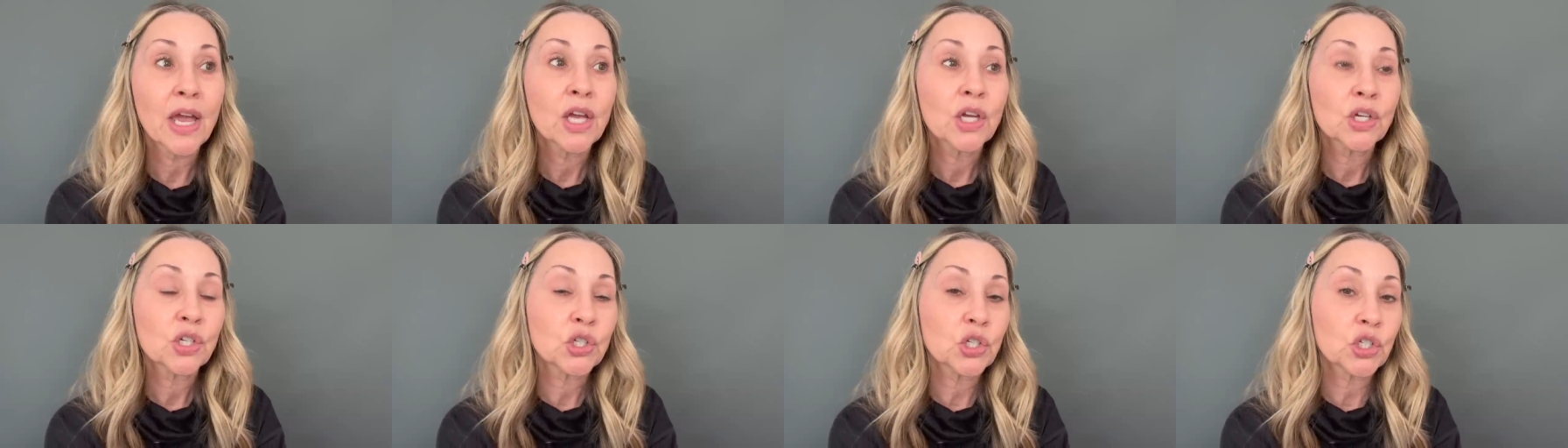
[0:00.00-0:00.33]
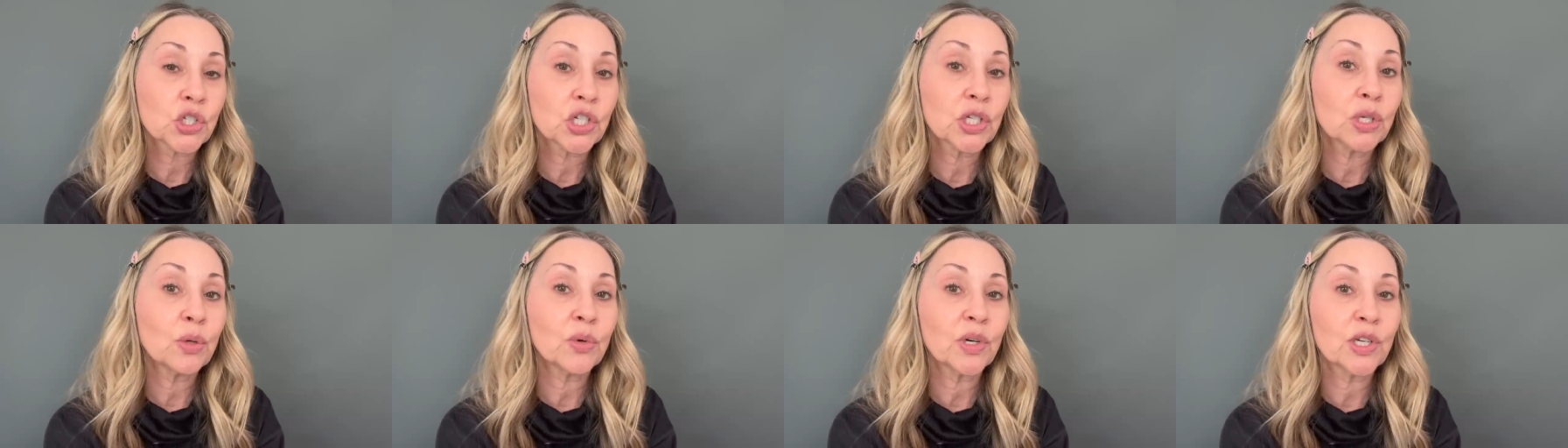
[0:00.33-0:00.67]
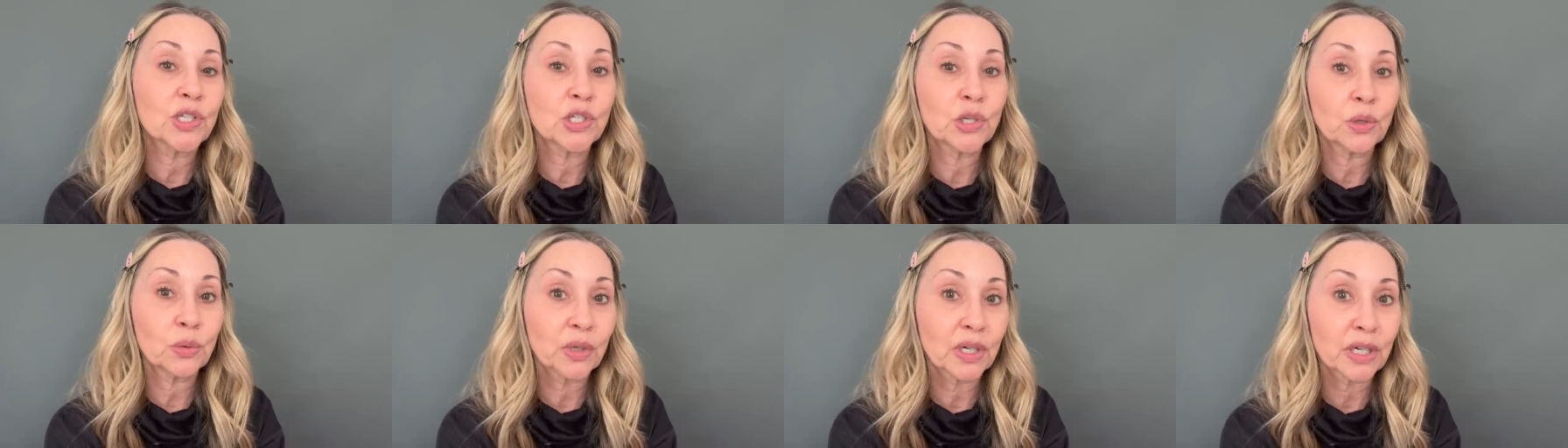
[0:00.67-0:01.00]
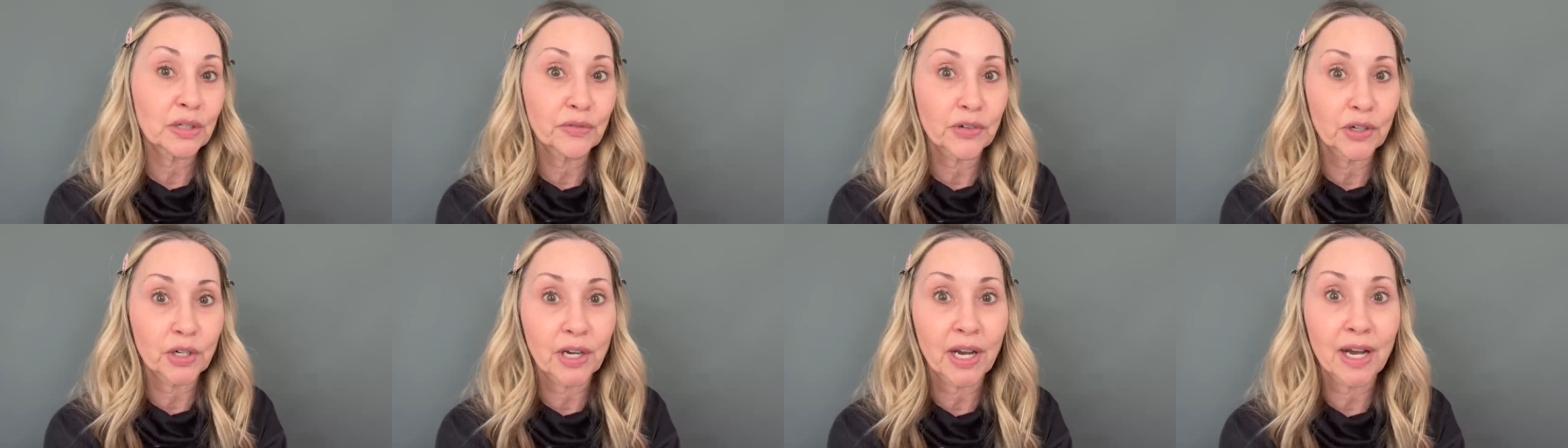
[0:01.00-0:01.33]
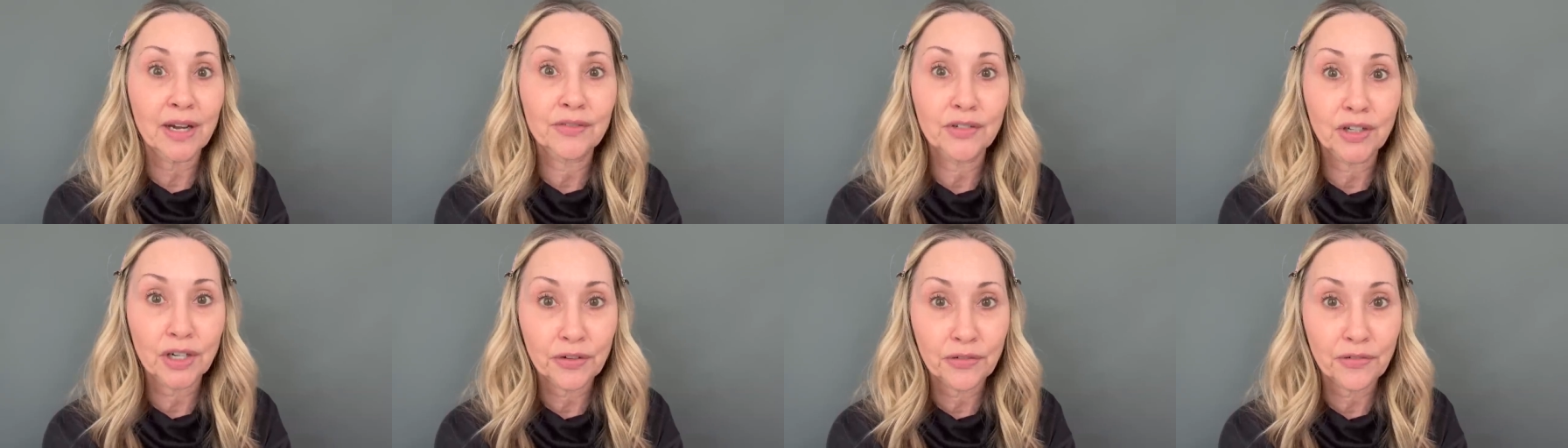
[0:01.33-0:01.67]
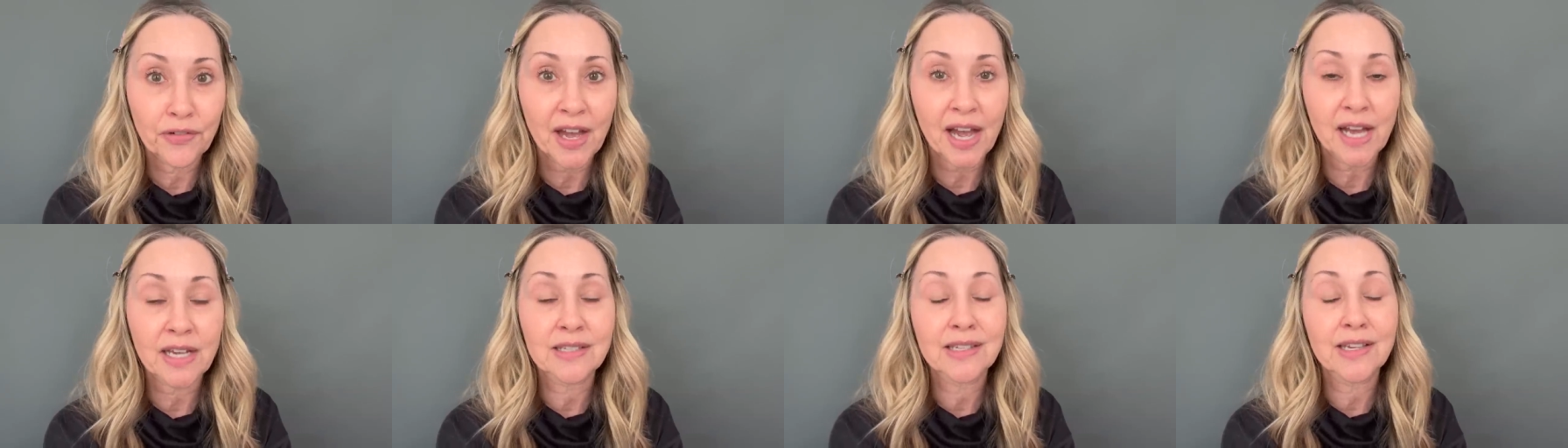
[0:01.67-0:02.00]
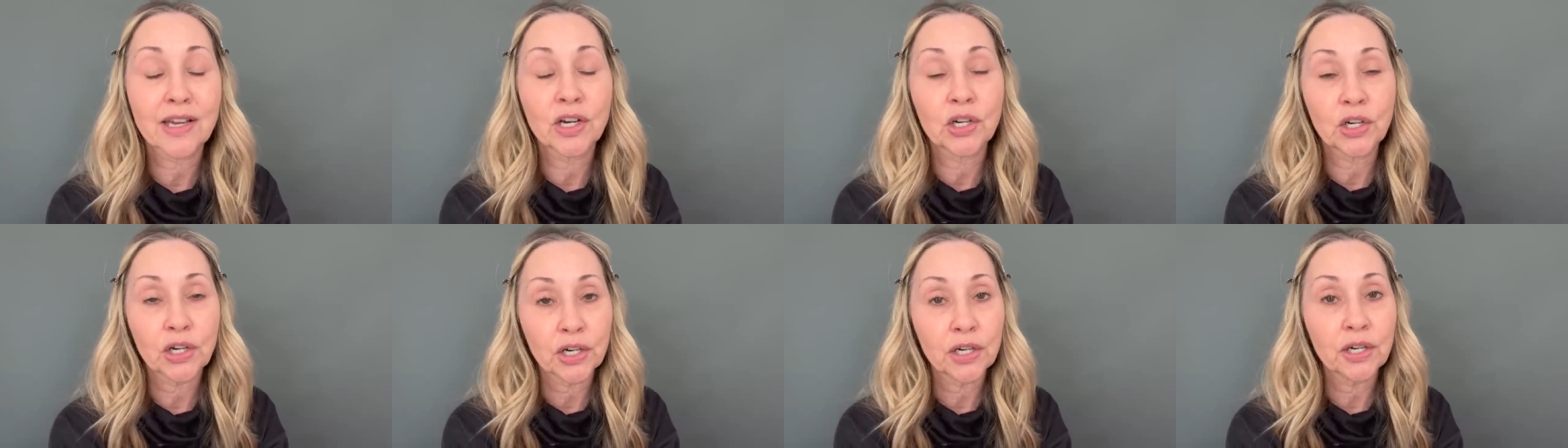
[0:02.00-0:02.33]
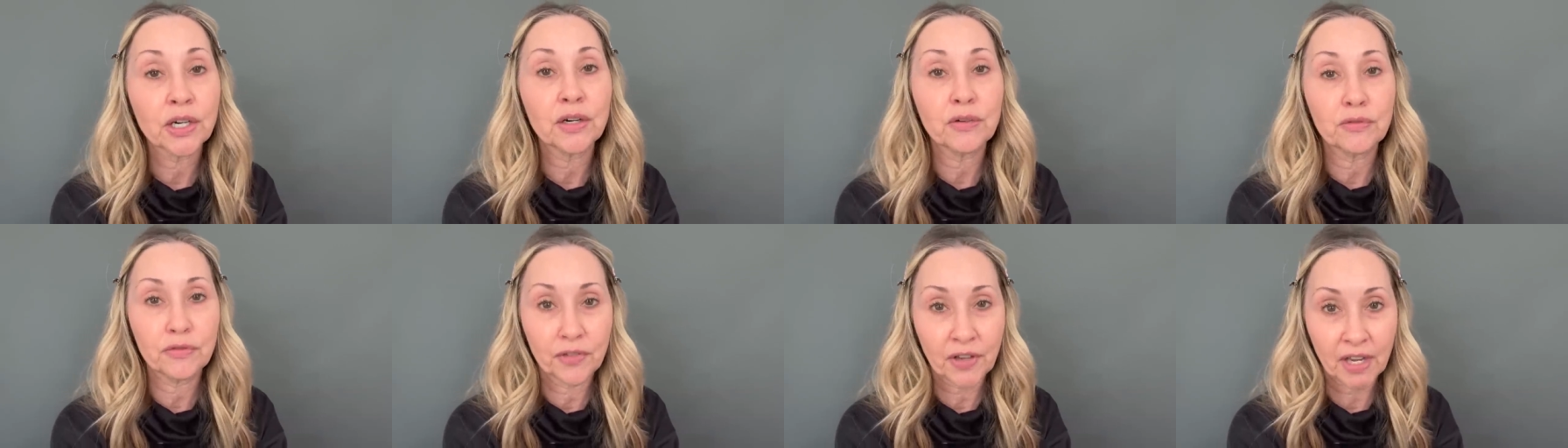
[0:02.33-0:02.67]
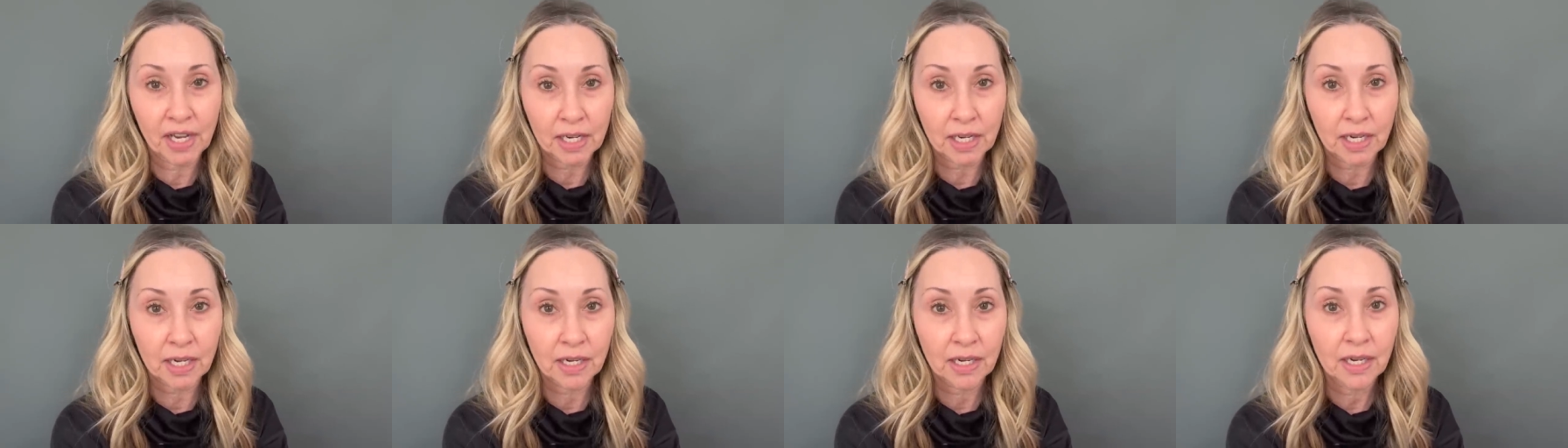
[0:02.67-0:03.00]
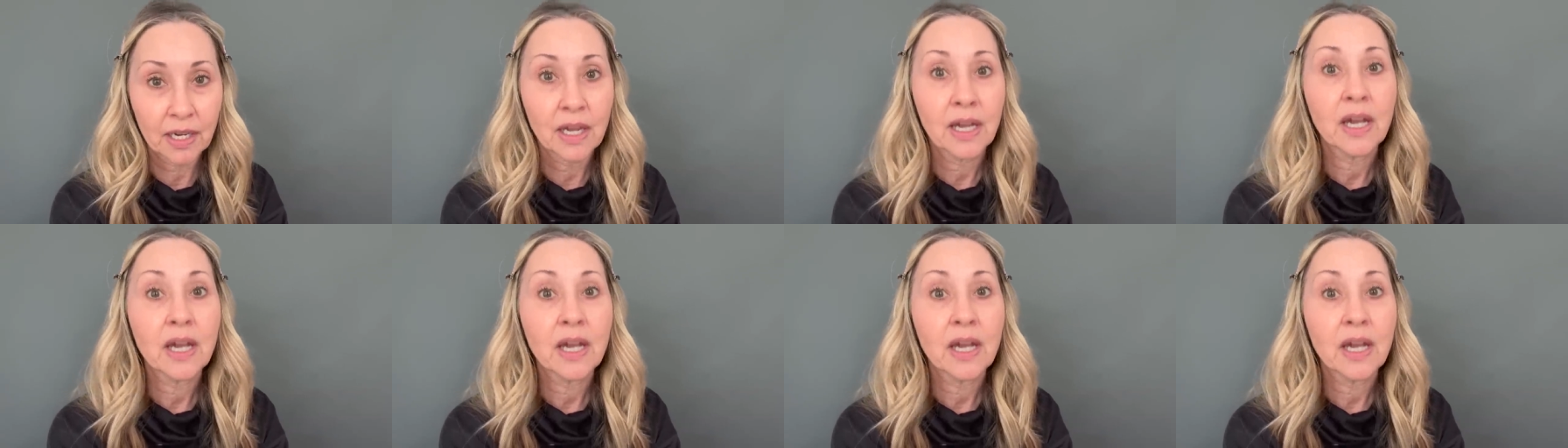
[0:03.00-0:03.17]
She went to work for Cover FX and her and Vic